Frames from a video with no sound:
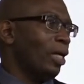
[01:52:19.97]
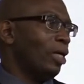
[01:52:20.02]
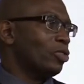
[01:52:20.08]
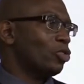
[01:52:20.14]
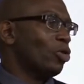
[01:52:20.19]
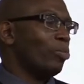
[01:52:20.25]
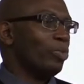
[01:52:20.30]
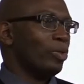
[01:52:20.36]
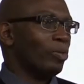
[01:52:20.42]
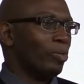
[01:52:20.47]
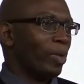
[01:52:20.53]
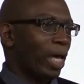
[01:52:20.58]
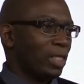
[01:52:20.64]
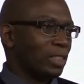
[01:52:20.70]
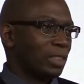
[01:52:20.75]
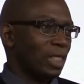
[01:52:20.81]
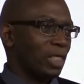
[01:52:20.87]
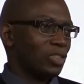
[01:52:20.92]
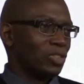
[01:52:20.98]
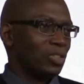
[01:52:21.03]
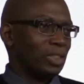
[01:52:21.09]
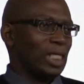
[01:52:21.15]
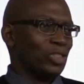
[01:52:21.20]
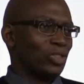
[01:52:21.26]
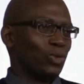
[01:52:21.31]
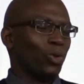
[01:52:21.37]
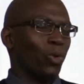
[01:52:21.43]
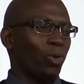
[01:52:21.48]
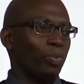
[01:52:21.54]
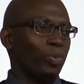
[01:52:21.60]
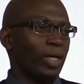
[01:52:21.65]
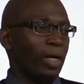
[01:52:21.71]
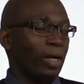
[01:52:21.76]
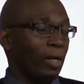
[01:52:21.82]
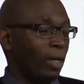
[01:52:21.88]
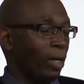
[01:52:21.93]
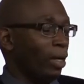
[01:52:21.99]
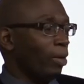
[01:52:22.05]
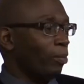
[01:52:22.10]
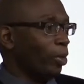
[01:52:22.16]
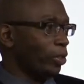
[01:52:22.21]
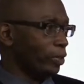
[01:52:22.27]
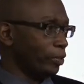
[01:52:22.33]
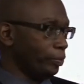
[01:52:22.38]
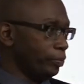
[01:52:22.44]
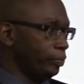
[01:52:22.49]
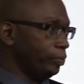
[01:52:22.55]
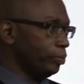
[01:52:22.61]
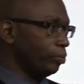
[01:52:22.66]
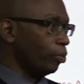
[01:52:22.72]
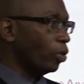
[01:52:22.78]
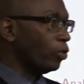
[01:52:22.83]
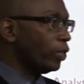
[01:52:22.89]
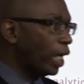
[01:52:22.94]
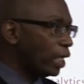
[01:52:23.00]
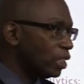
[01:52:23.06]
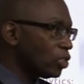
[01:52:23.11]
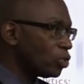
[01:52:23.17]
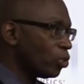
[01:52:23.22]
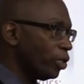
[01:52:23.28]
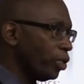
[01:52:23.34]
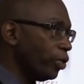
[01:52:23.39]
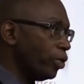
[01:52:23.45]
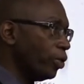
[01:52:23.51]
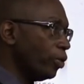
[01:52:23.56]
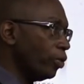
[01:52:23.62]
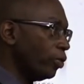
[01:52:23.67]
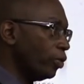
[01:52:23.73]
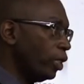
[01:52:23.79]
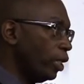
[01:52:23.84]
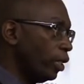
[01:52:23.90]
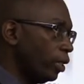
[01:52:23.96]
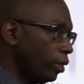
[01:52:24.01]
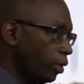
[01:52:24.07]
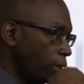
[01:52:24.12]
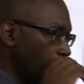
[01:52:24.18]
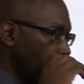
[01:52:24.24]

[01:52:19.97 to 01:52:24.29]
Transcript: Some people might say it's dystopia. But but that is where the